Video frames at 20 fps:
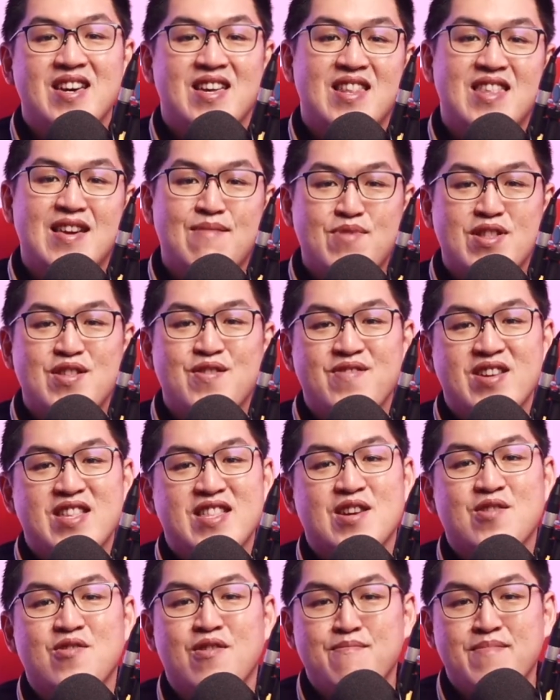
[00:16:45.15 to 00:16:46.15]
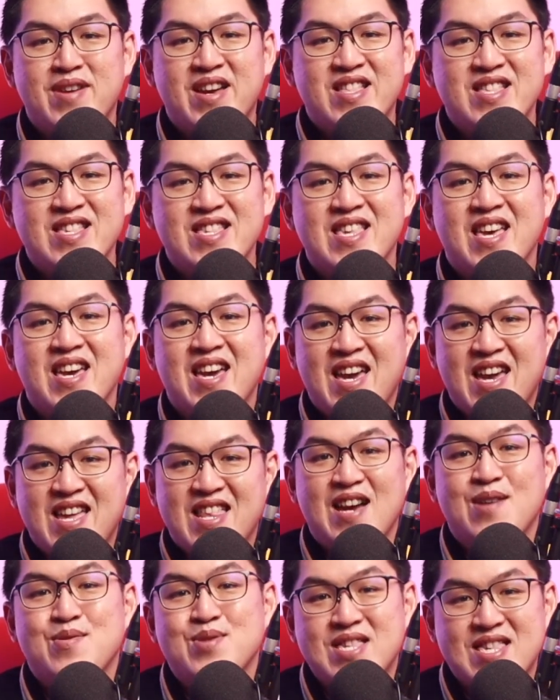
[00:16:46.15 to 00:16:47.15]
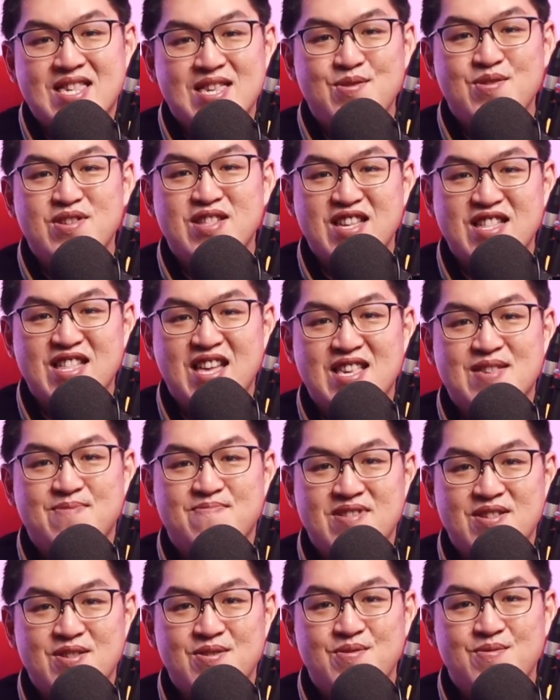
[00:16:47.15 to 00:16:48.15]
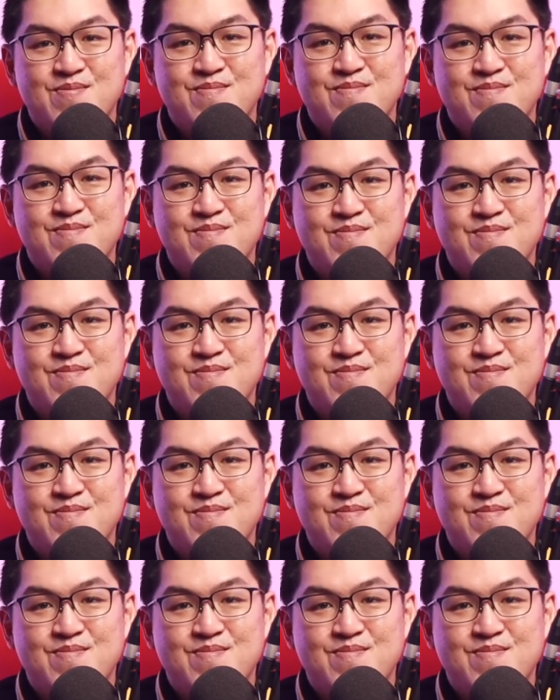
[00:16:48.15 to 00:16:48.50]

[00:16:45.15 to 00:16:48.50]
Let me know in the comments and I will see you in the next video.